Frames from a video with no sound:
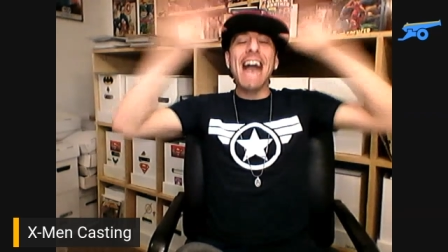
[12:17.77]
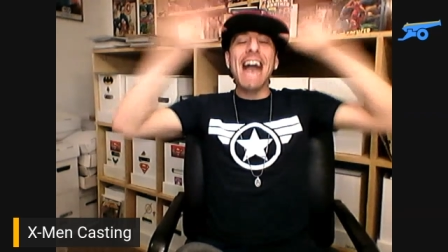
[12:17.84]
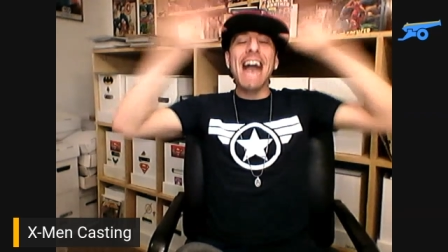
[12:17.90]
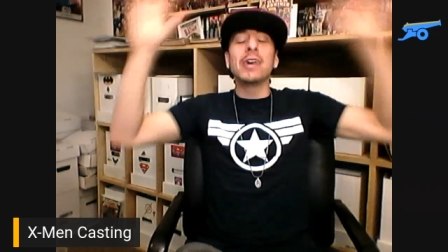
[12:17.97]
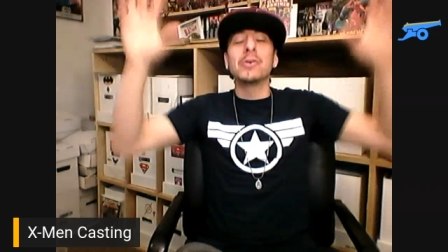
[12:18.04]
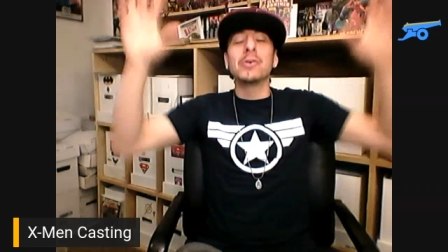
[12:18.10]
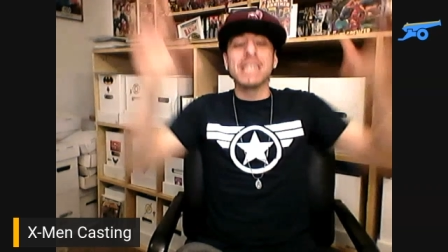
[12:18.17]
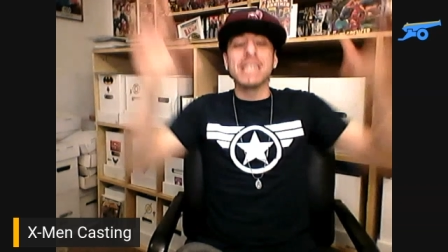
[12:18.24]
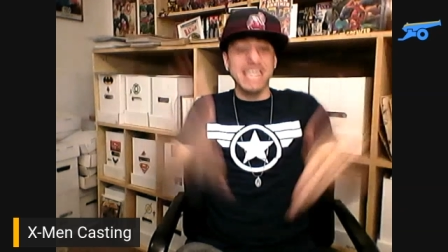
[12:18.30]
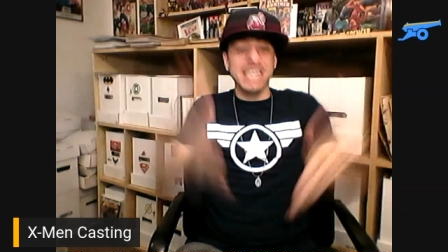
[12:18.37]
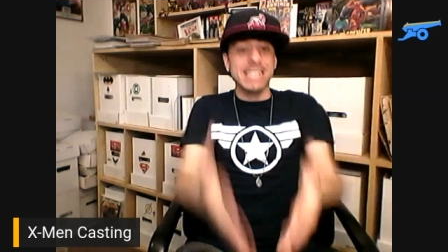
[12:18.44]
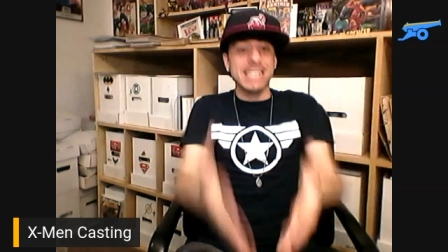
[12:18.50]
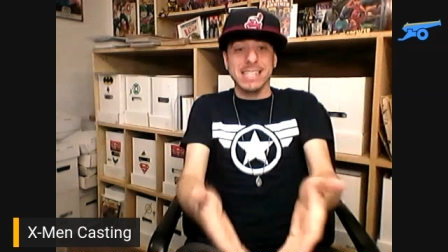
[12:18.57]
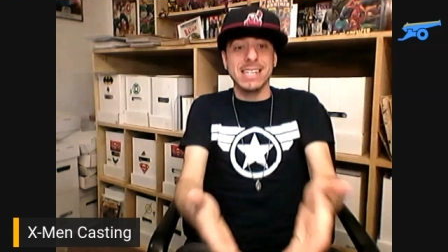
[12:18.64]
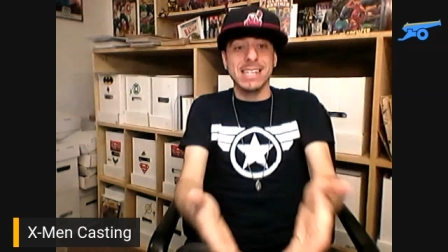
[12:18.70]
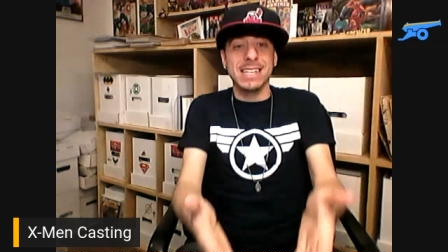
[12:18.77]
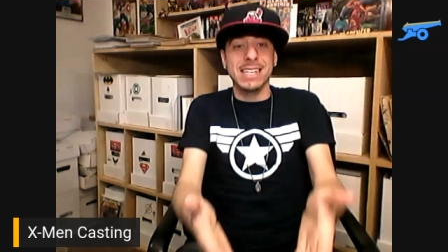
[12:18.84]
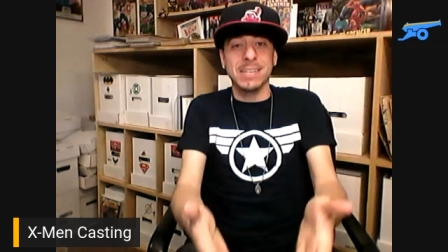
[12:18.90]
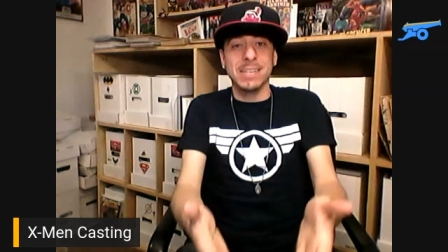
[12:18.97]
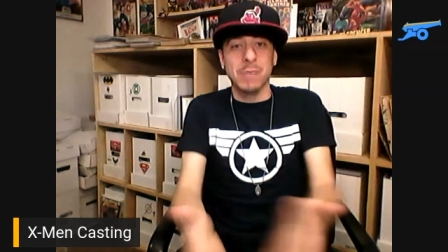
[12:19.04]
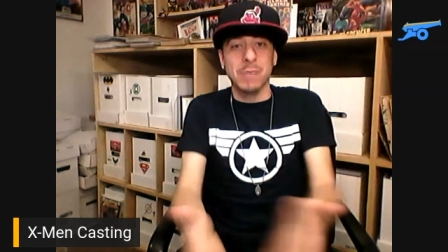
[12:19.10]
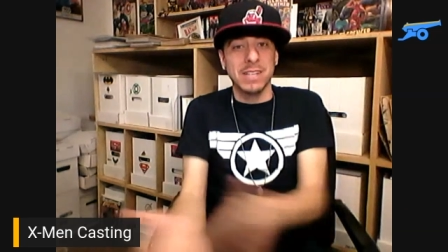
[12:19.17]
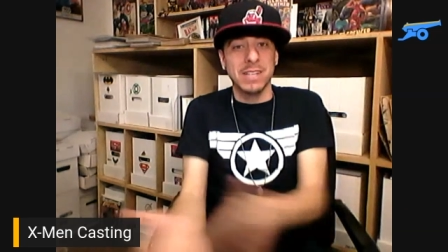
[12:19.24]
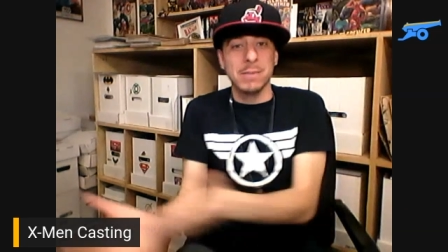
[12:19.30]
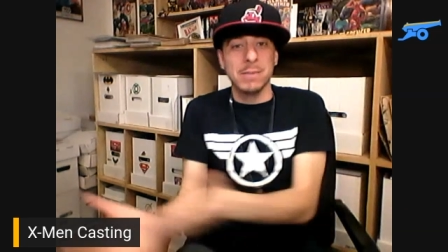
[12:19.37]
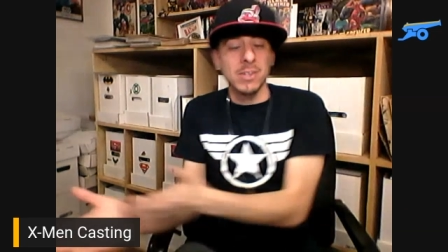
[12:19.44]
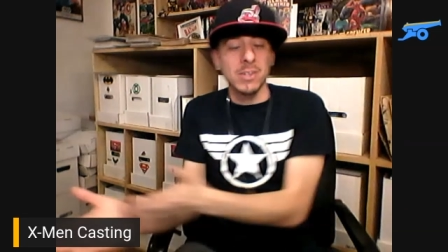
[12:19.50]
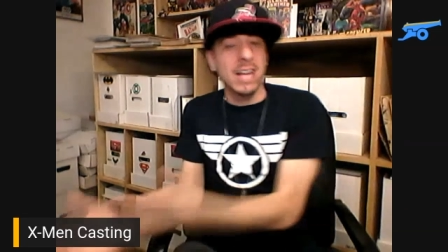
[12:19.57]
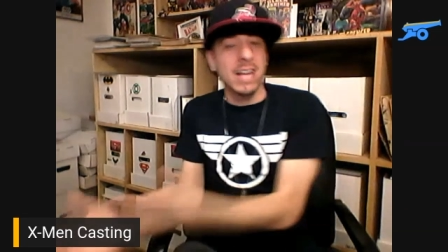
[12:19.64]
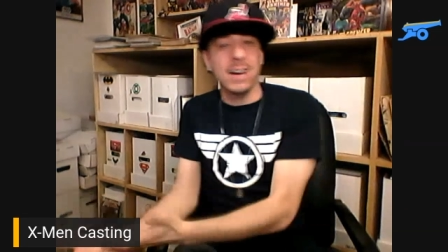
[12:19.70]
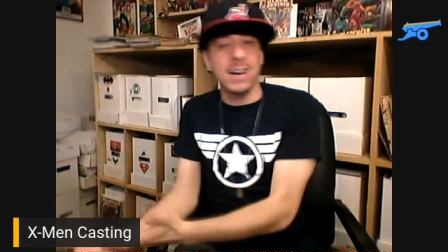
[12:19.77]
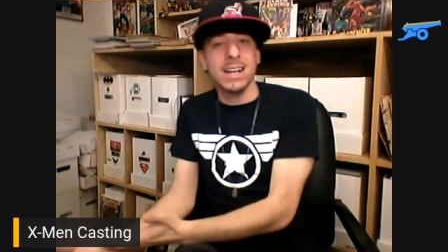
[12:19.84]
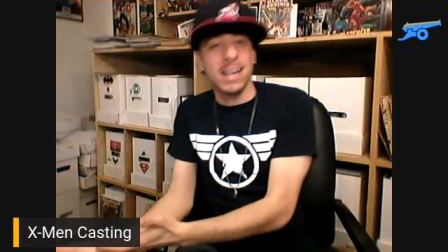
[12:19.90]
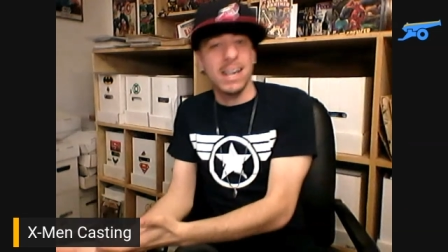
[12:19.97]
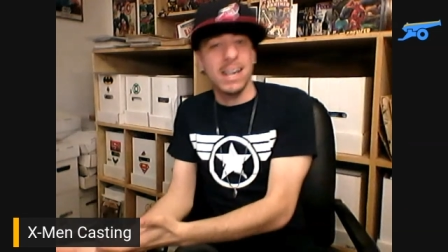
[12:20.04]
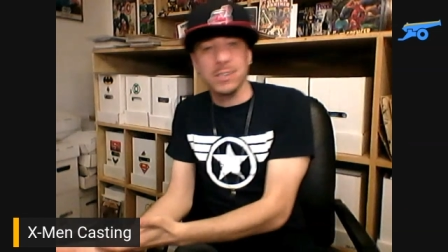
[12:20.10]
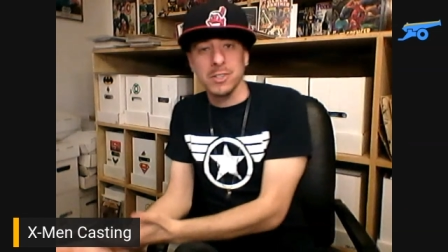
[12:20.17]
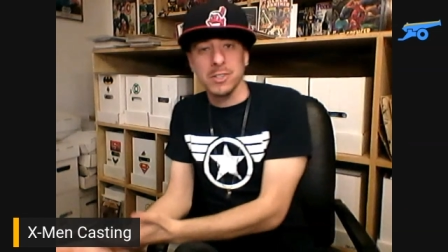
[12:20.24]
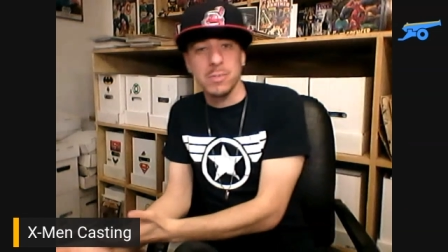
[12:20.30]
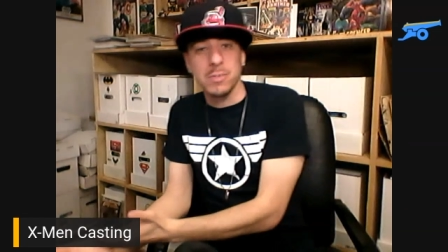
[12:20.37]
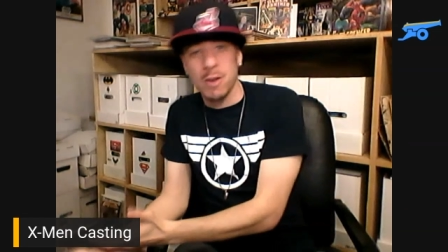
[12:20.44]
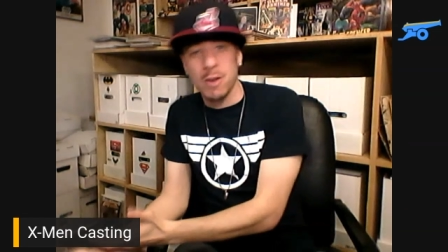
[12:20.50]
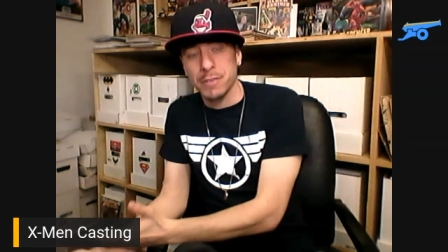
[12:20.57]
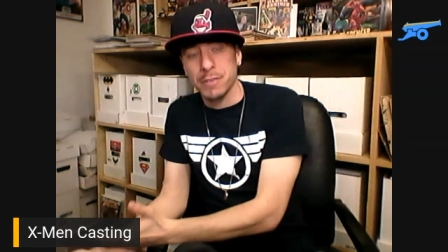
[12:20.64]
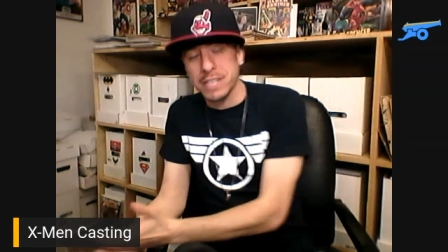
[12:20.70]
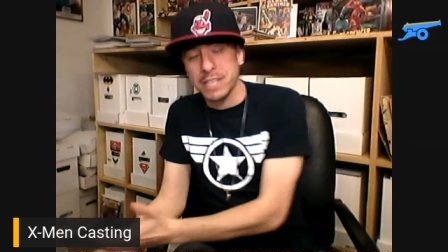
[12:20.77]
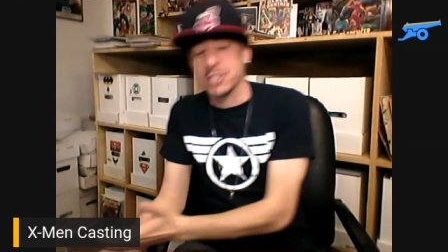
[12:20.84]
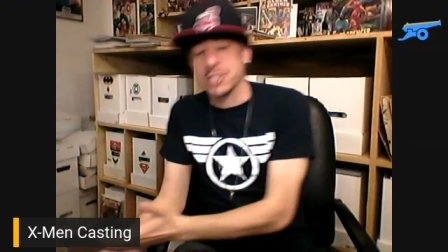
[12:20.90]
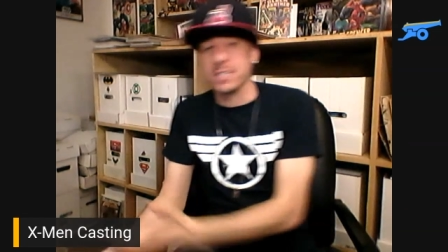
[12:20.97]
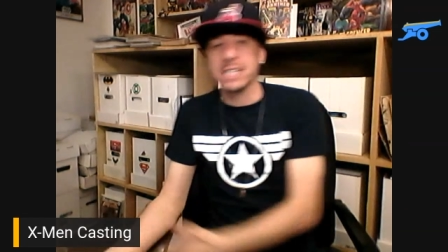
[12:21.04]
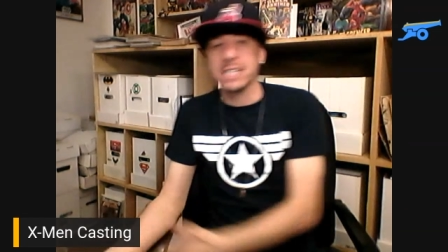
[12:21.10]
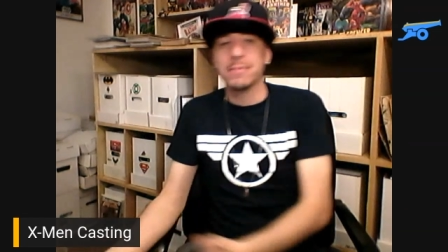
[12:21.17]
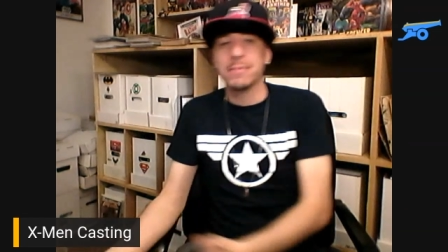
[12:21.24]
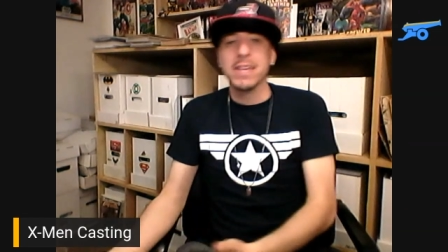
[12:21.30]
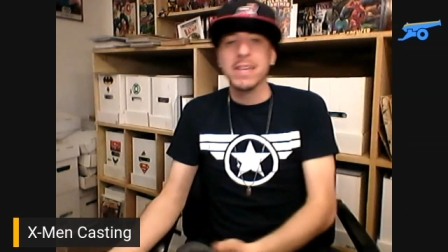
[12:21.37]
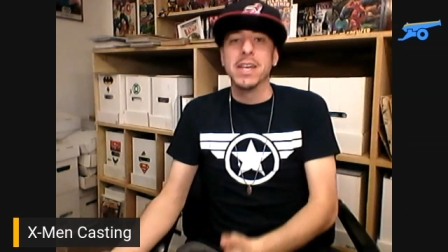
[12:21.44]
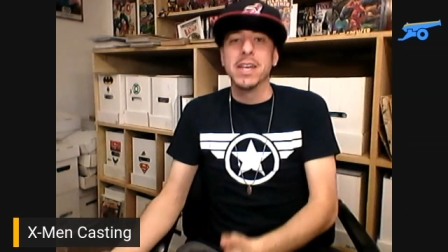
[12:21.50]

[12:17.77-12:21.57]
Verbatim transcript: not only is he one of the most iconic characters in Marvel history,